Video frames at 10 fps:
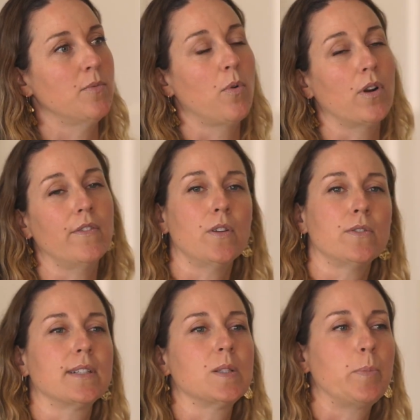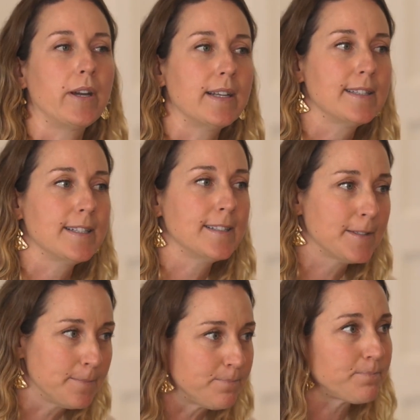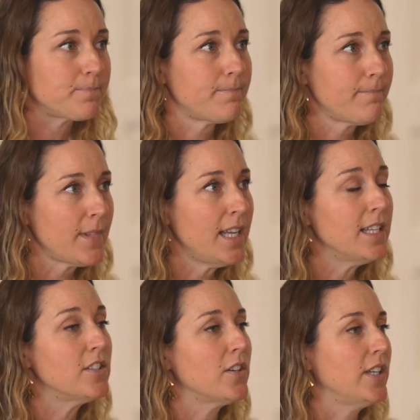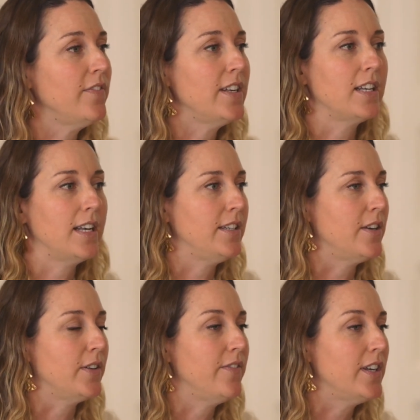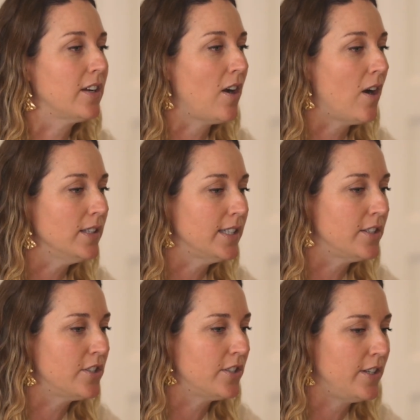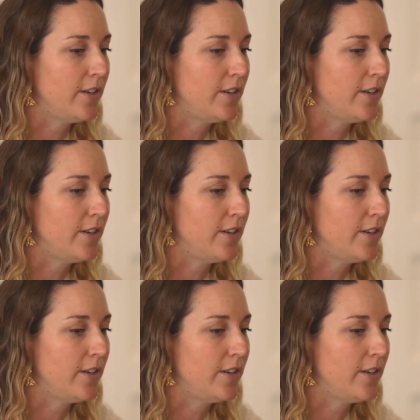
to more of those experiences. And so even in college,